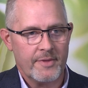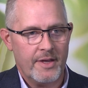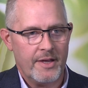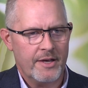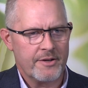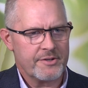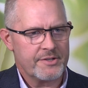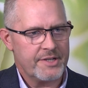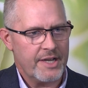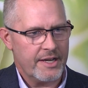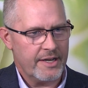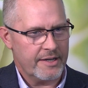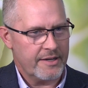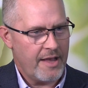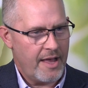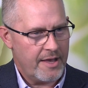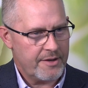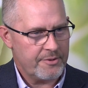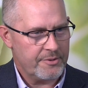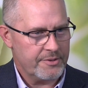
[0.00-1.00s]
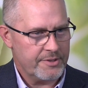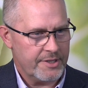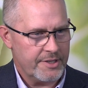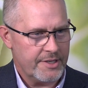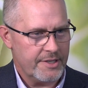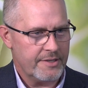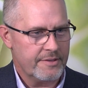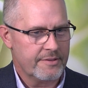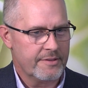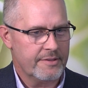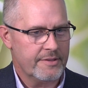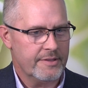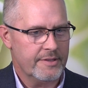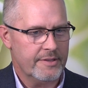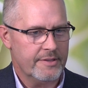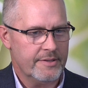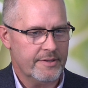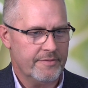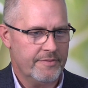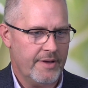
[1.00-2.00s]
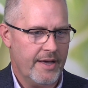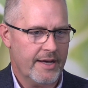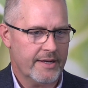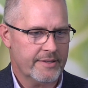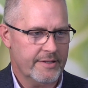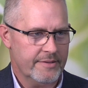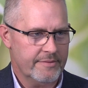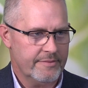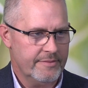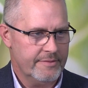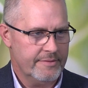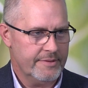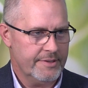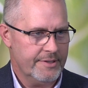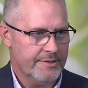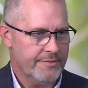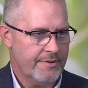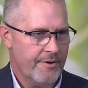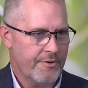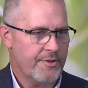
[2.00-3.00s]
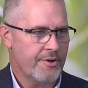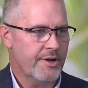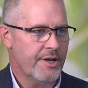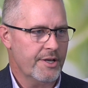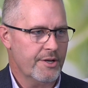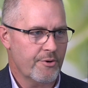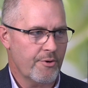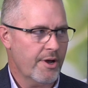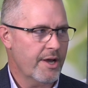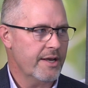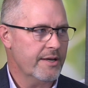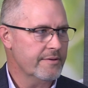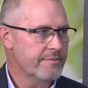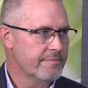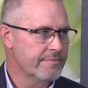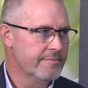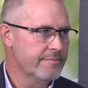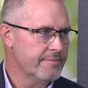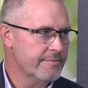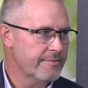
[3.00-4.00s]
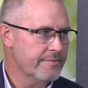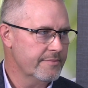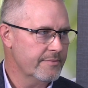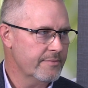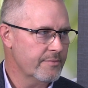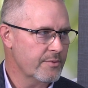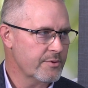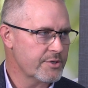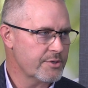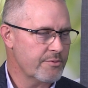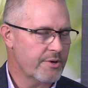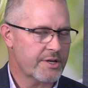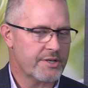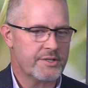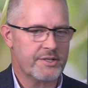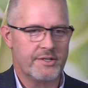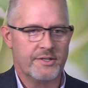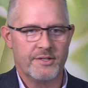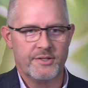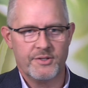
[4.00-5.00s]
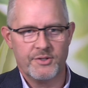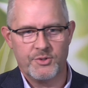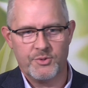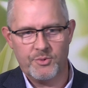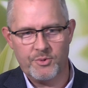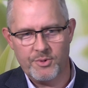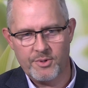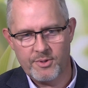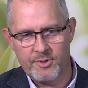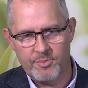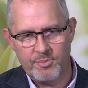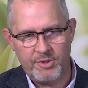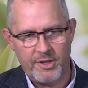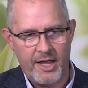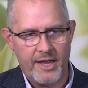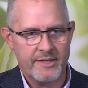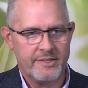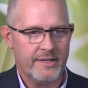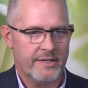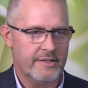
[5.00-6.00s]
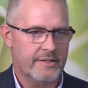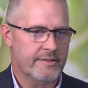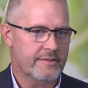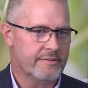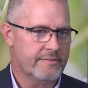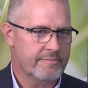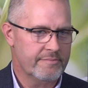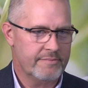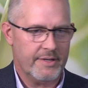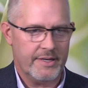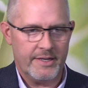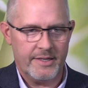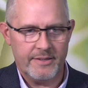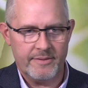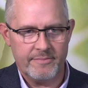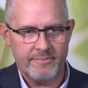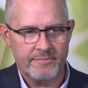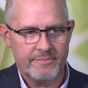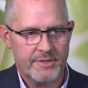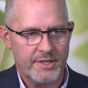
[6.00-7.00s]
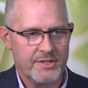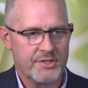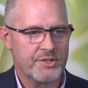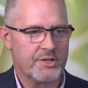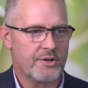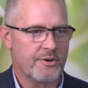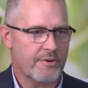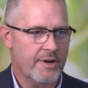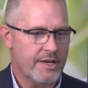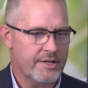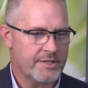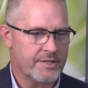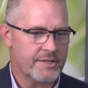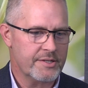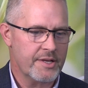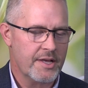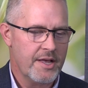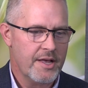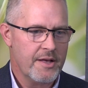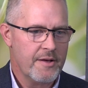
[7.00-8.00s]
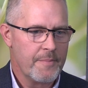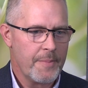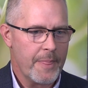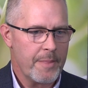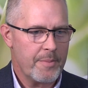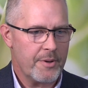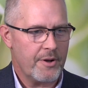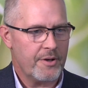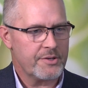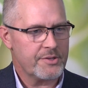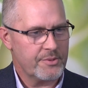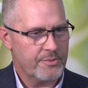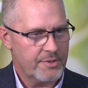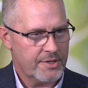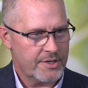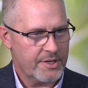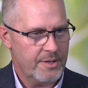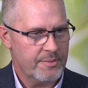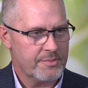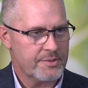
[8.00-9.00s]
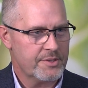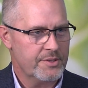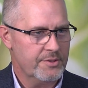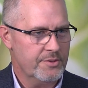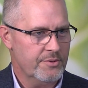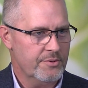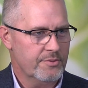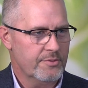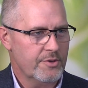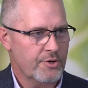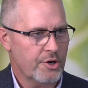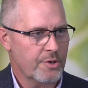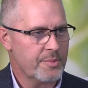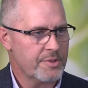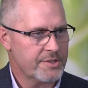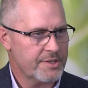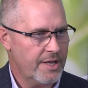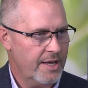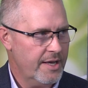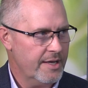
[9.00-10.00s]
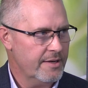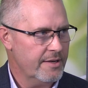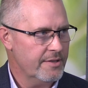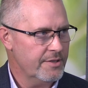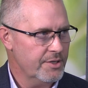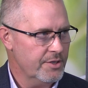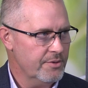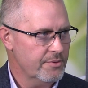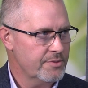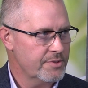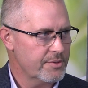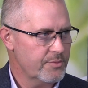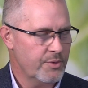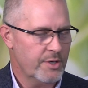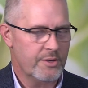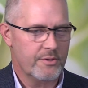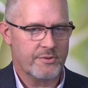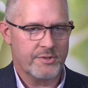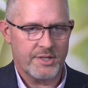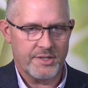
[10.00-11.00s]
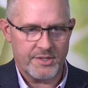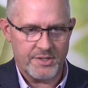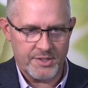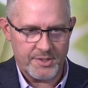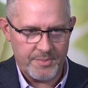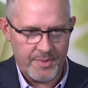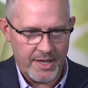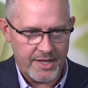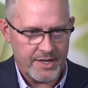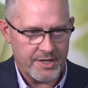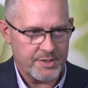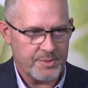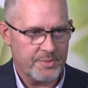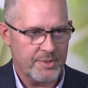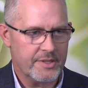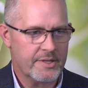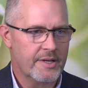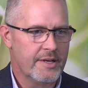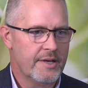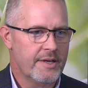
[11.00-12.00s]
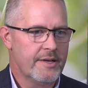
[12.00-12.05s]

understanding not only the fact that, are there any grain restrictions or planting considerations, but also when it comes to herbicide use, weed resistance management,